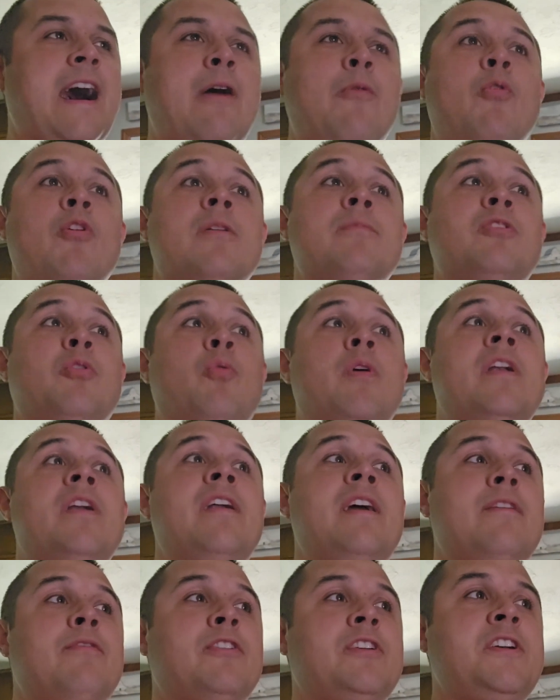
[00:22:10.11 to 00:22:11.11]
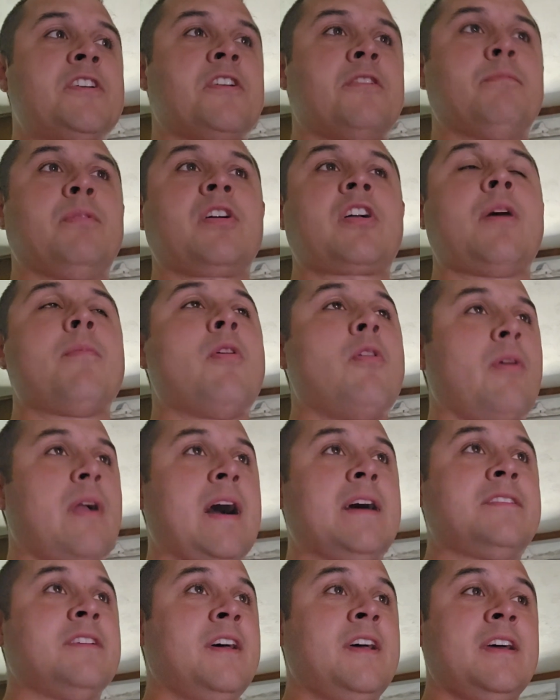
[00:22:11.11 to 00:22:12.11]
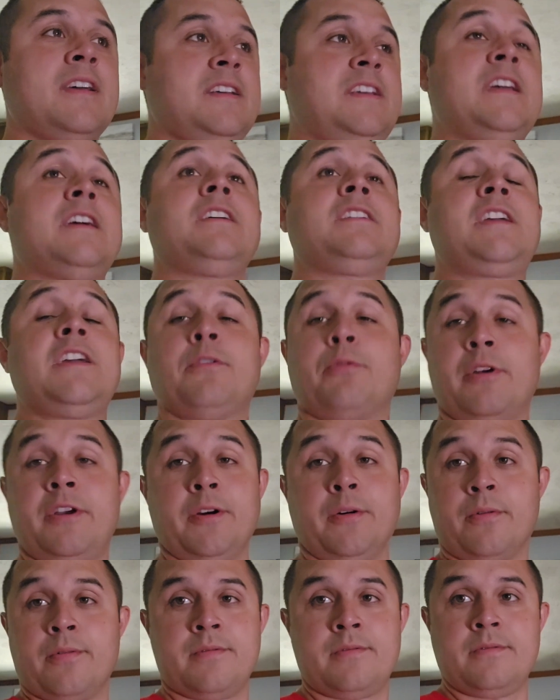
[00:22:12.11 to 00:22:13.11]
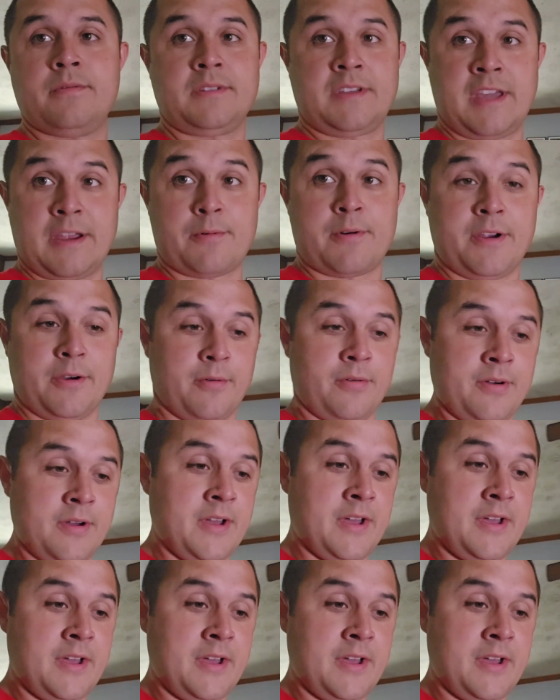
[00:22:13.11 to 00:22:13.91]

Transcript: I want them to win it every year, but come on, guys, get real. Get real.